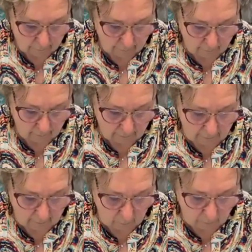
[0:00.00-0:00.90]
But
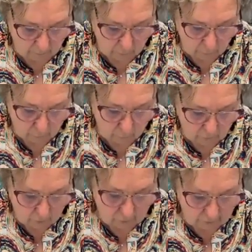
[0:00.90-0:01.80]
that little
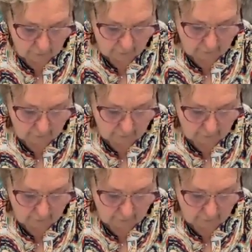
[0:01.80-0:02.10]
mushroom's just